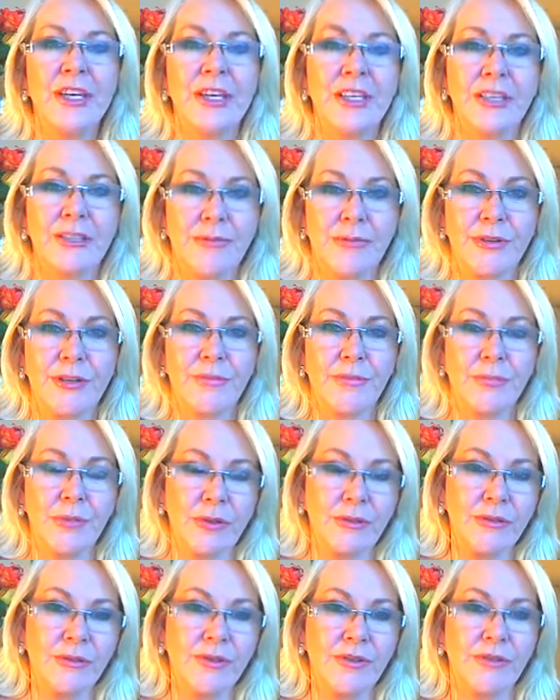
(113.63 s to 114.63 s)
is what
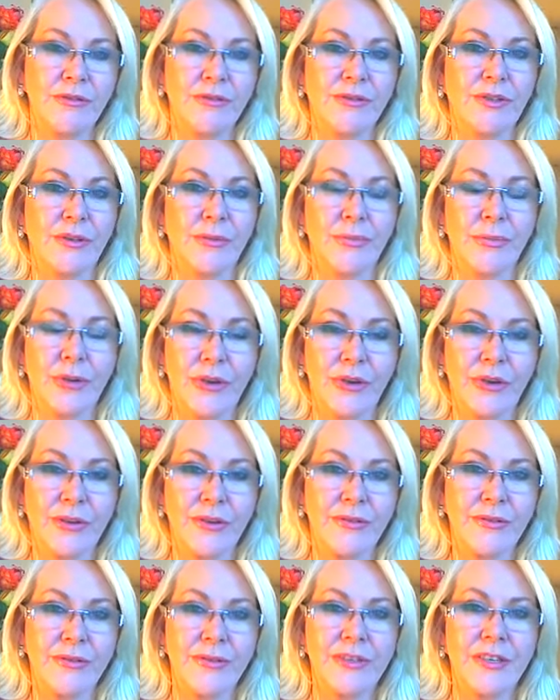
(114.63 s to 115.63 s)
builds your
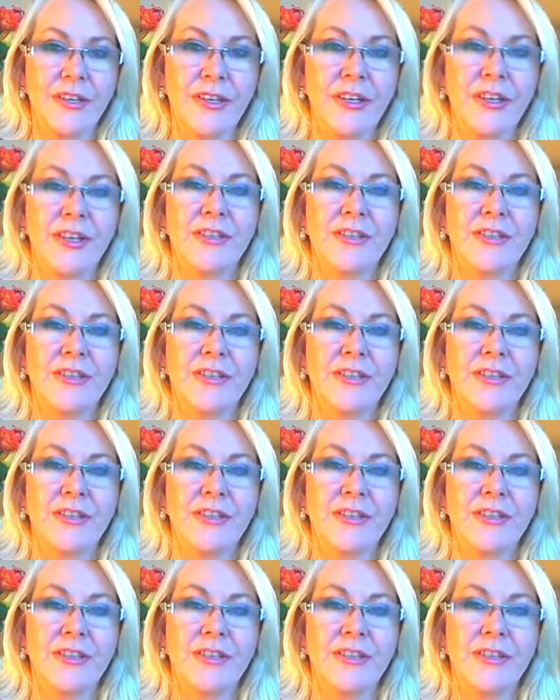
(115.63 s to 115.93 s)
tomorrows.